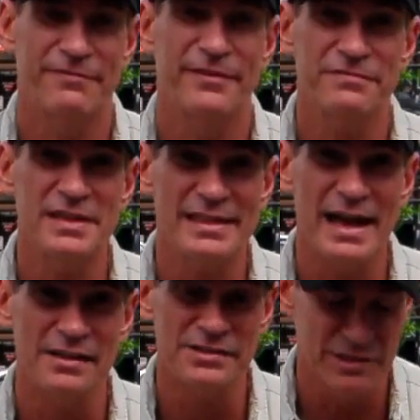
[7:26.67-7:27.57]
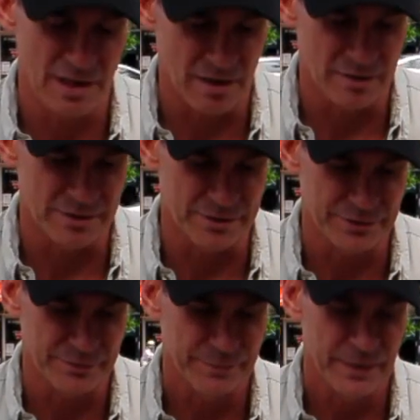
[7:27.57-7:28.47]
is fifty thousand
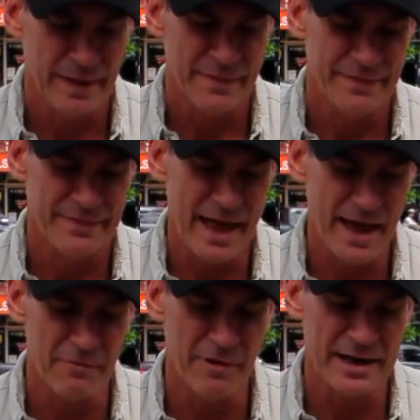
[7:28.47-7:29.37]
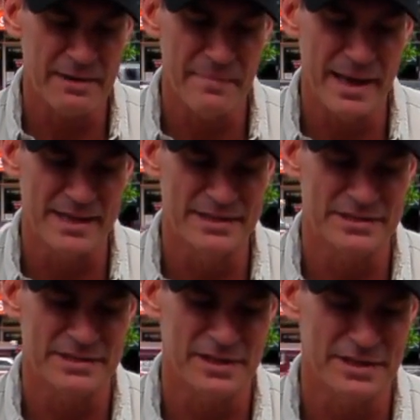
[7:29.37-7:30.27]
dollars, that
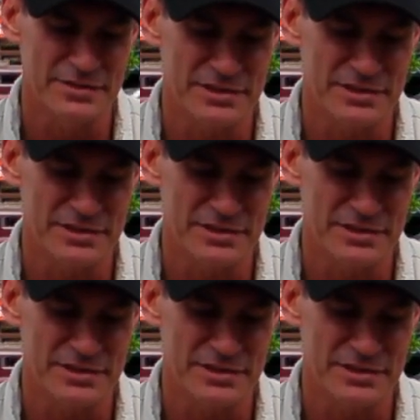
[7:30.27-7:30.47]
recommends that